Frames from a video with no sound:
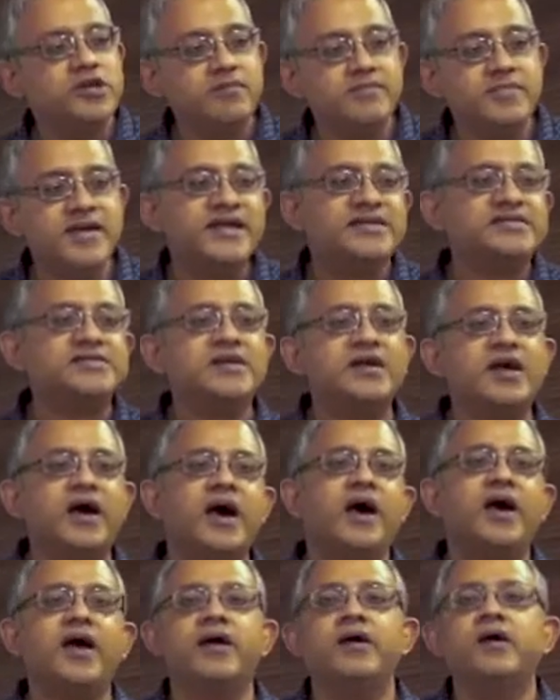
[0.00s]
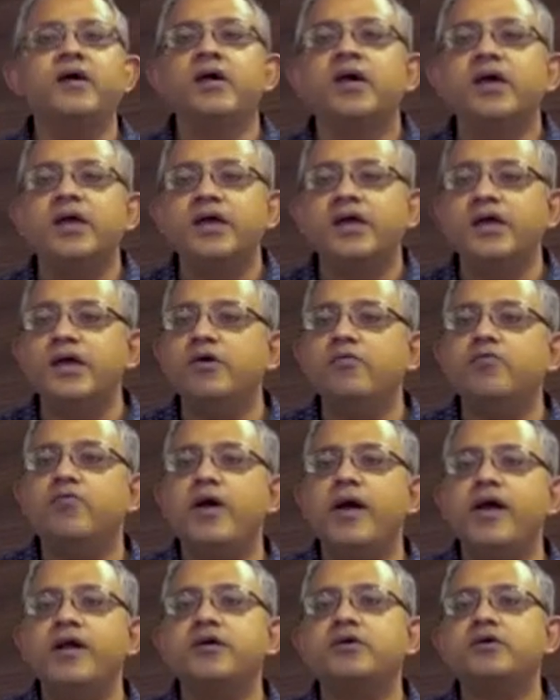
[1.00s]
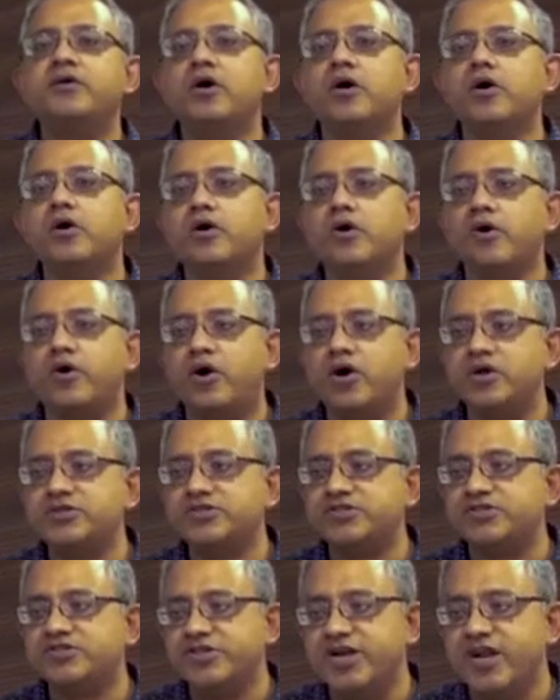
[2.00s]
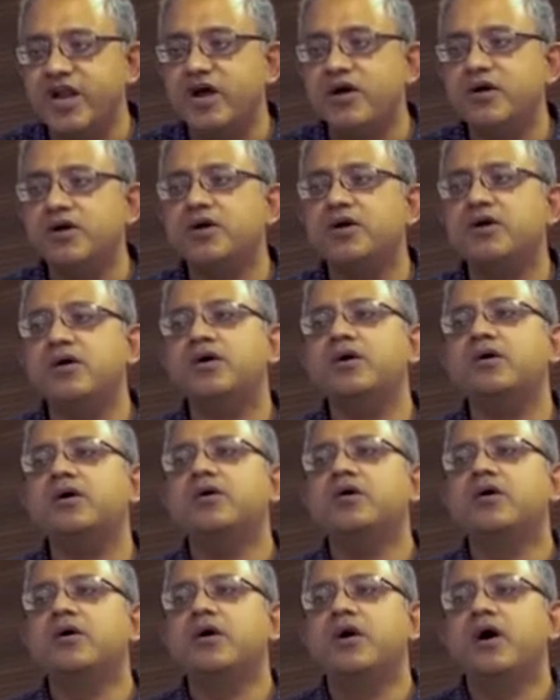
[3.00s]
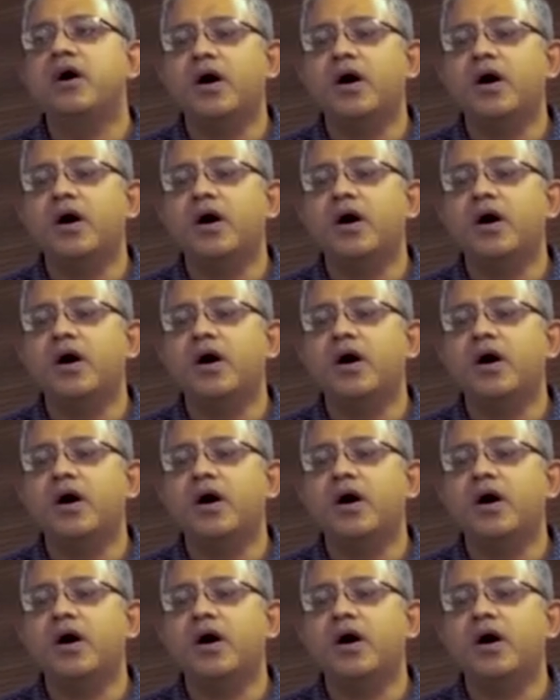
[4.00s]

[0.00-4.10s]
was an amazing guy. He went across Sri Lanka,